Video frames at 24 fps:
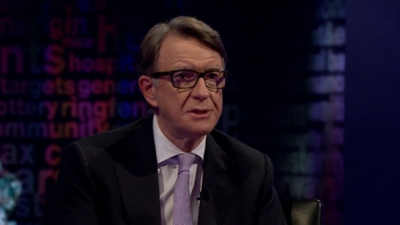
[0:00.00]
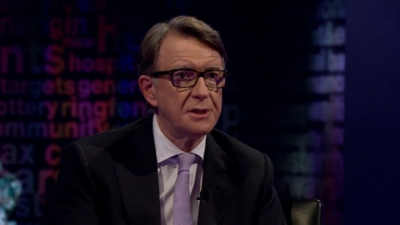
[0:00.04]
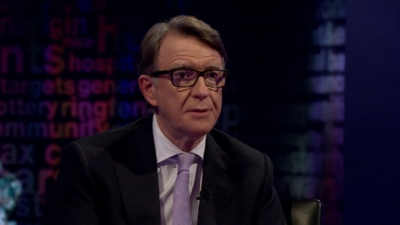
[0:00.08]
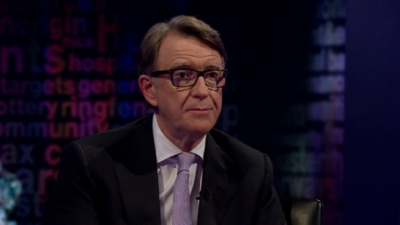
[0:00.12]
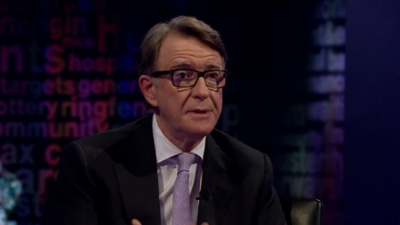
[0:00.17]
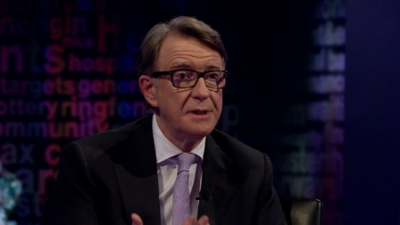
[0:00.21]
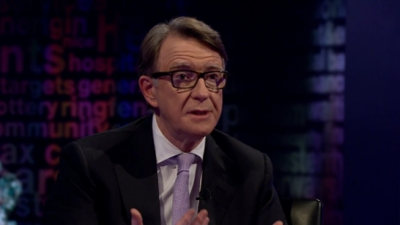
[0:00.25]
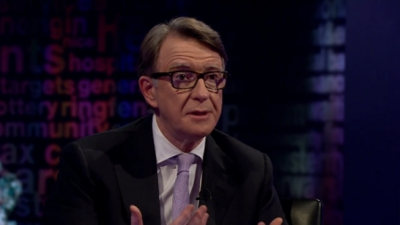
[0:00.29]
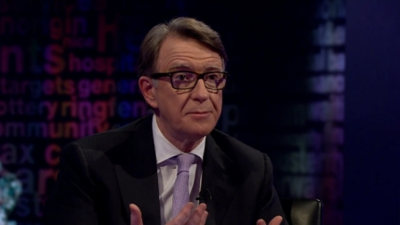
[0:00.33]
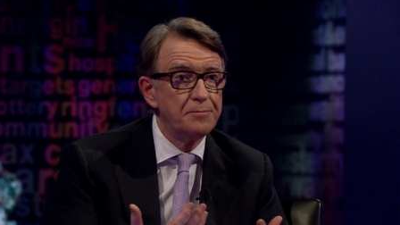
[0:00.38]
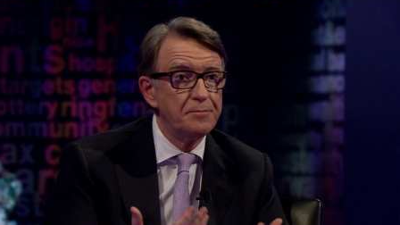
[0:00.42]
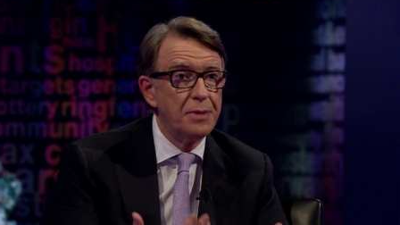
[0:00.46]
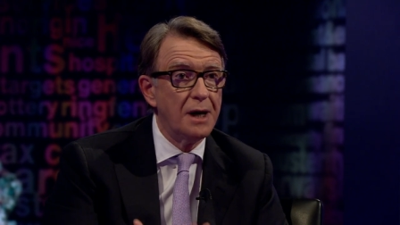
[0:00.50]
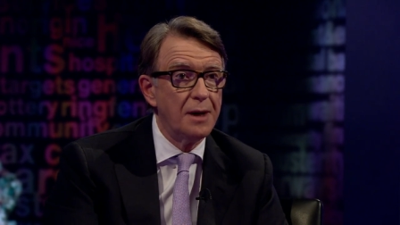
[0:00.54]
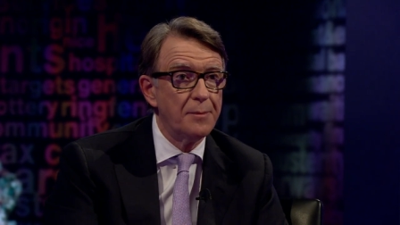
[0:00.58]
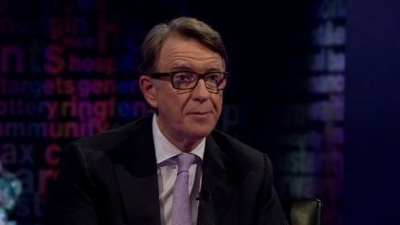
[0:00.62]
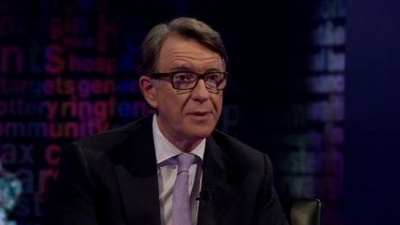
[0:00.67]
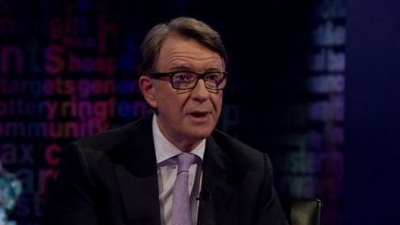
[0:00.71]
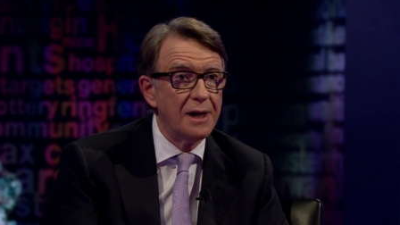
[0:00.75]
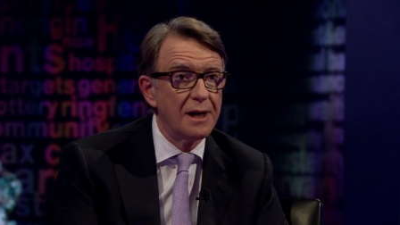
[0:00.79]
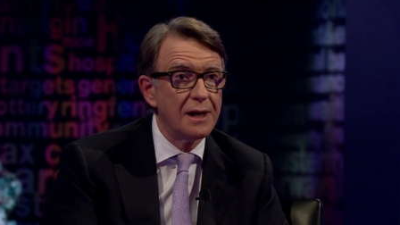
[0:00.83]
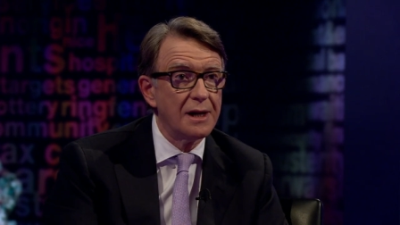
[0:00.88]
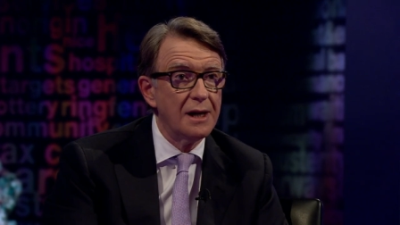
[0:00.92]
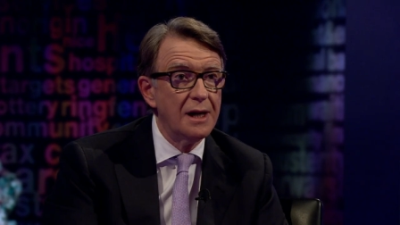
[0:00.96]
I mean, the
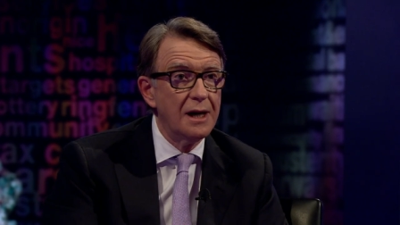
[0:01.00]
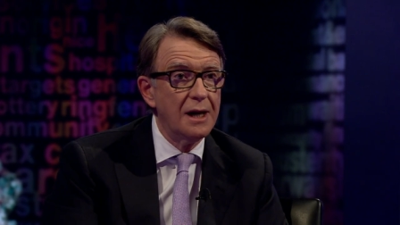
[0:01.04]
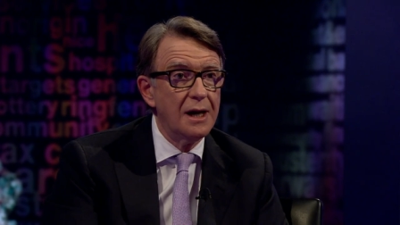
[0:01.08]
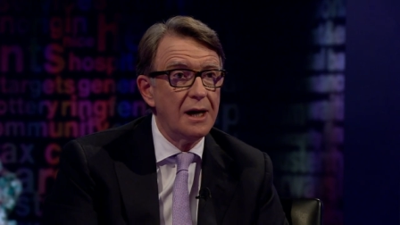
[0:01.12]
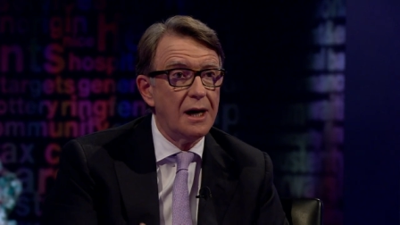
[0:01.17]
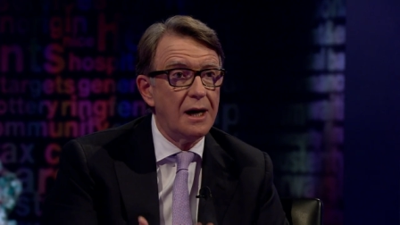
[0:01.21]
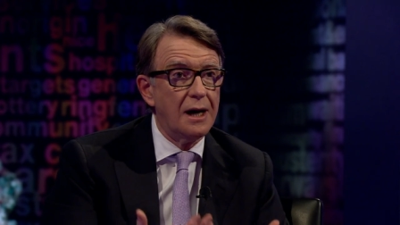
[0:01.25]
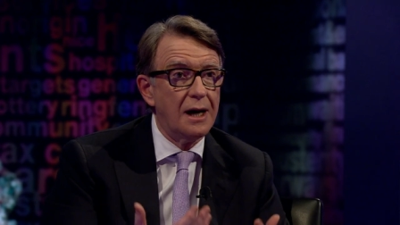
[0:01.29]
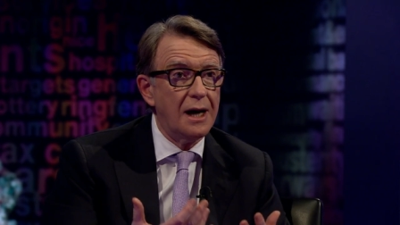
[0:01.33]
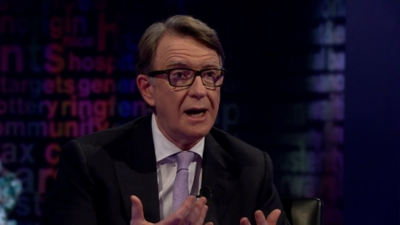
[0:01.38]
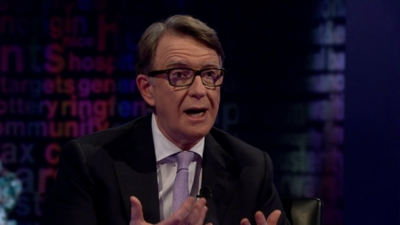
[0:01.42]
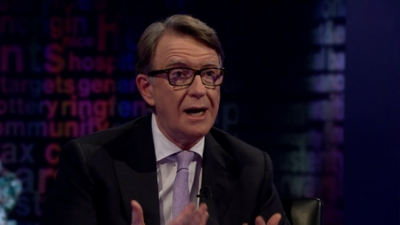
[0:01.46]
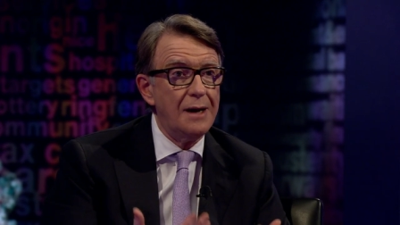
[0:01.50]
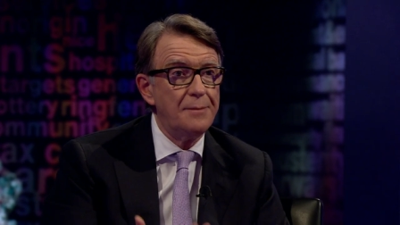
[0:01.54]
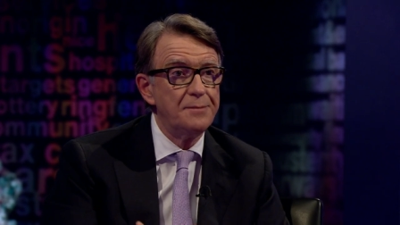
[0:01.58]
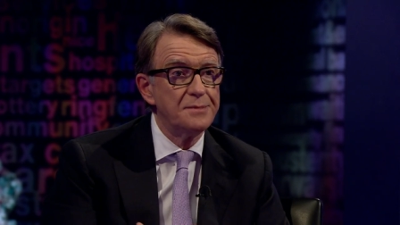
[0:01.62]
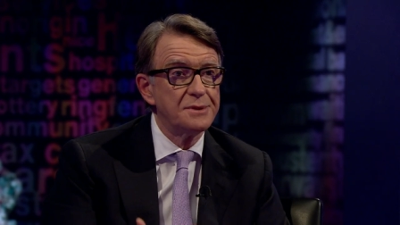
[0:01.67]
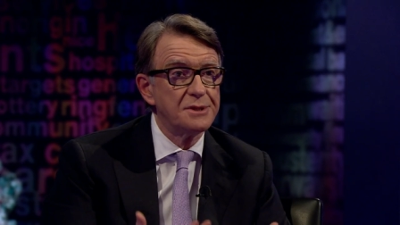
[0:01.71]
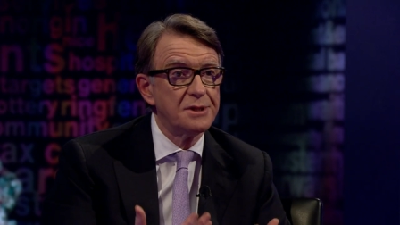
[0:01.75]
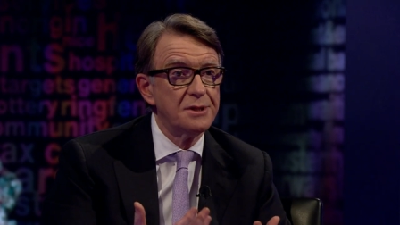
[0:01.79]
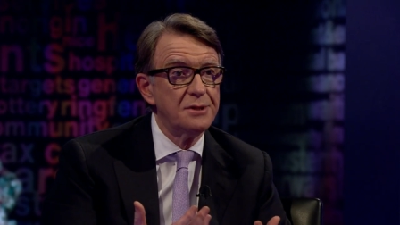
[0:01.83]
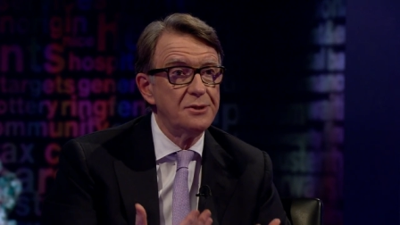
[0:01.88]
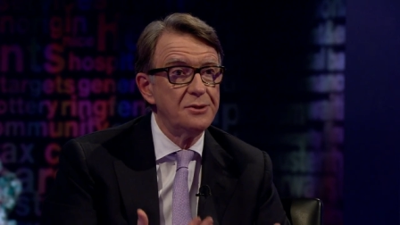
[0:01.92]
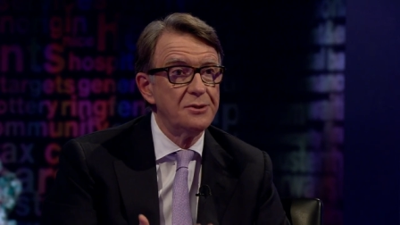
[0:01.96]
public are
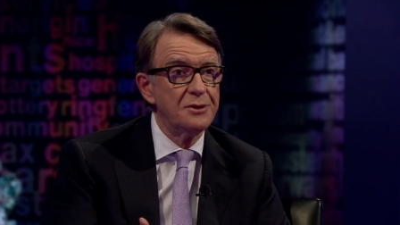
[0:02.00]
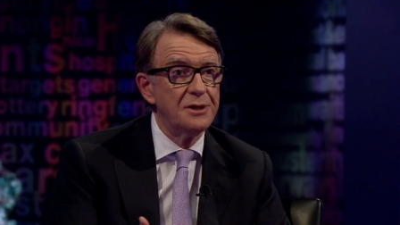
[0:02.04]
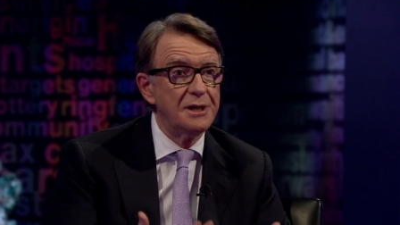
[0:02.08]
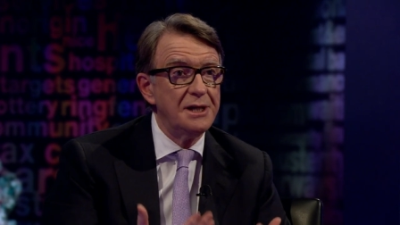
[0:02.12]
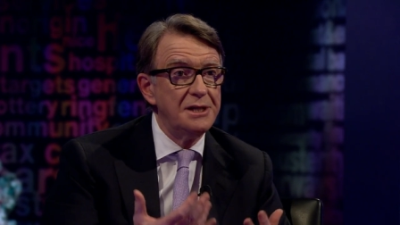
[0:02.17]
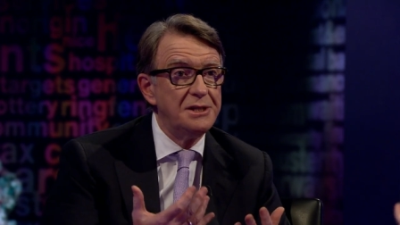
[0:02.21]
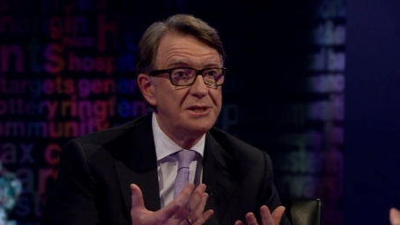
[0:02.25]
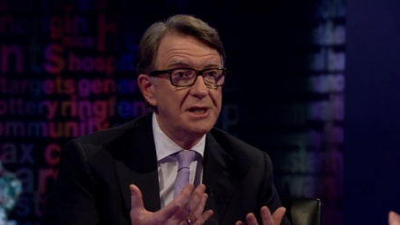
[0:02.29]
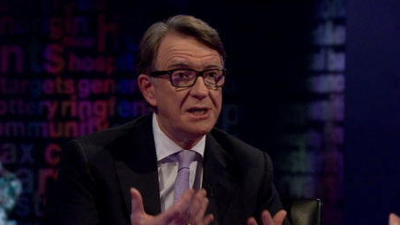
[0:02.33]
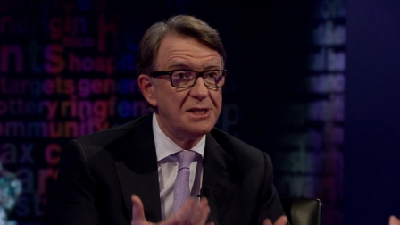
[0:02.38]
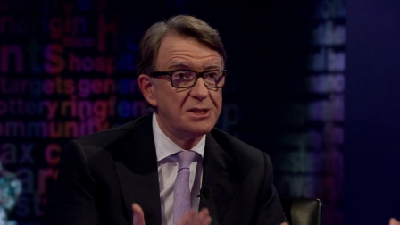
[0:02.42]
absolutely desperate.